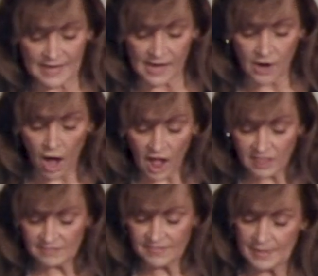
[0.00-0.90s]
and
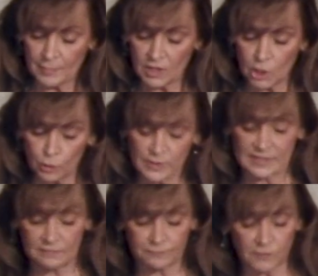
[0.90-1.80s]
all of them clothed
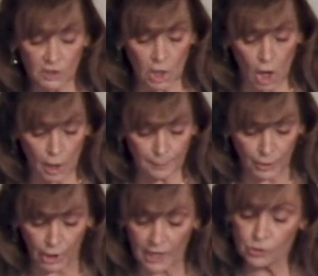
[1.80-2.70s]
in full
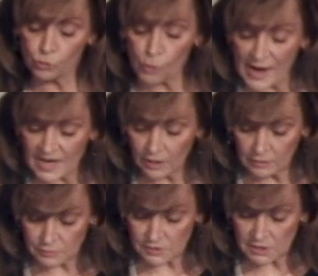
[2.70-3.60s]
armor, a great
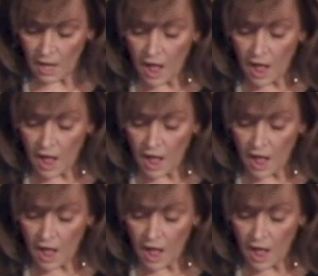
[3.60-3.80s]
host,